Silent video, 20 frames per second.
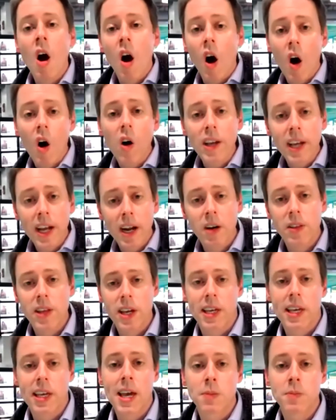all care
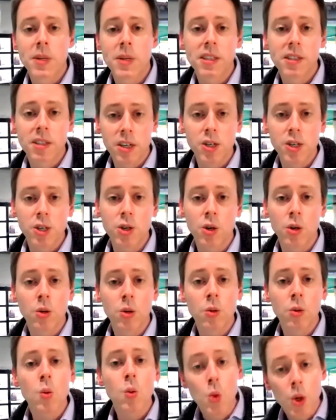that can be
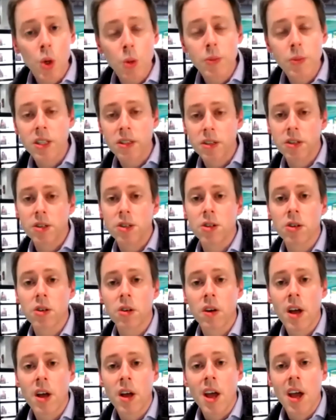digital will be digital,